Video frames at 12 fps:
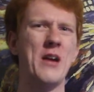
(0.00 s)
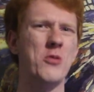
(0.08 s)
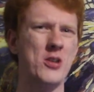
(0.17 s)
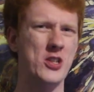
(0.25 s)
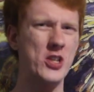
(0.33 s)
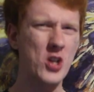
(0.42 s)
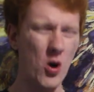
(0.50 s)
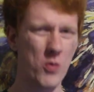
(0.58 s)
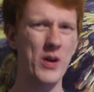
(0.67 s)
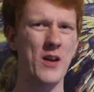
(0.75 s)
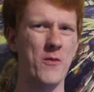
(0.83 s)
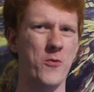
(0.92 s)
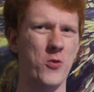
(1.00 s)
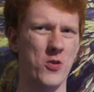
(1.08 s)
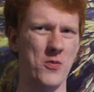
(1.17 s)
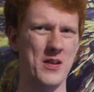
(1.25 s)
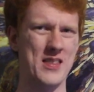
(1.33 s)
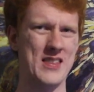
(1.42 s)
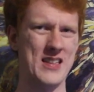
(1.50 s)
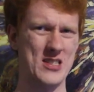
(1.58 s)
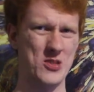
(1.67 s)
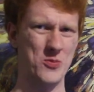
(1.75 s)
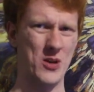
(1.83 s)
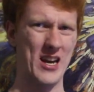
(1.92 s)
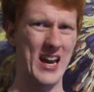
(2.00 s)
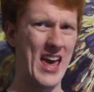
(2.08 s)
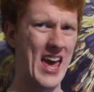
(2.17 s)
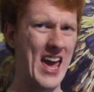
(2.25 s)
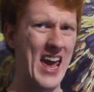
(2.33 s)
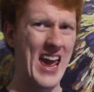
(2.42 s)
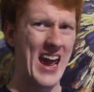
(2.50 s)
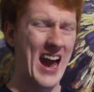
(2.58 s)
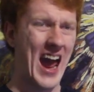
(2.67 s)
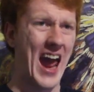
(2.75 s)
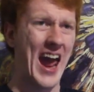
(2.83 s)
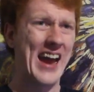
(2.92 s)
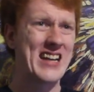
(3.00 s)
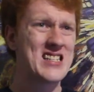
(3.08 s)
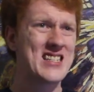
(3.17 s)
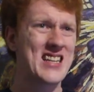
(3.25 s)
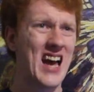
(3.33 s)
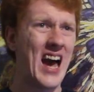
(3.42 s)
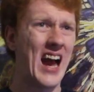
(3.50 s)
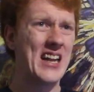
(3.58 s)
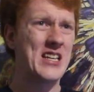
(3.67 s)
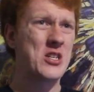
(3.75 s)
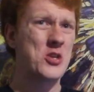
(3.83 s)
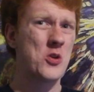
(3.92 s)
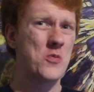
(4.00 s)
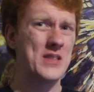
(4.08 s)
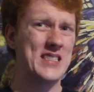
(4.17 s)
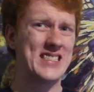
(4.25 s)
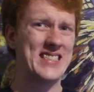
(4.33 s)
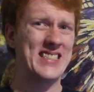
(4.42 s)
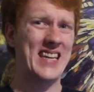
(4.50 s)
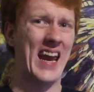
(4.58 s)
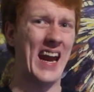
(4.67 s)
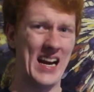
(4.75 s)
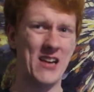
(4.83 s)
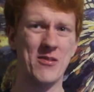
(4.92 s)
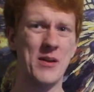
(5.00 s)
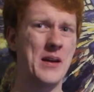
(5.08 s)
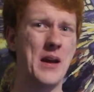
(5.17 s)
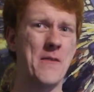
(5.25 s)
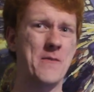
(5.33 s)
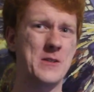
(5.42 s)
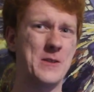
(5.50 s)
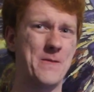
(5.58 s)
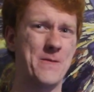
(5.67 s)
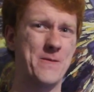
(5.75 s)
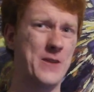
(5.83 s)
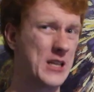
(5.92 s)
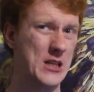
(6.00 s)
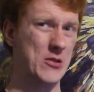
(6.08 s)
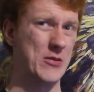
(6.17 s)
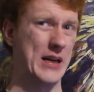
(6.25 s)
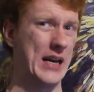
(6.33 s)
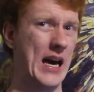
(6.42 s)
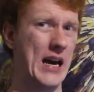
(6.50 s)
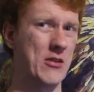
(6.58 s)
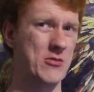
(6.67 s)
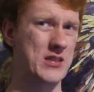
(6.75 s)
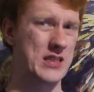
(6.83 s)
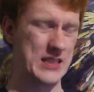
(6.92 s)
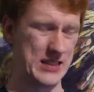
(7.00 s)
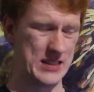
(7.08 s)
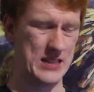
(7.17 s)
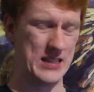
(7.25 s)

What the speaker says: they were going for with this one, and I don't care enough to figure it out.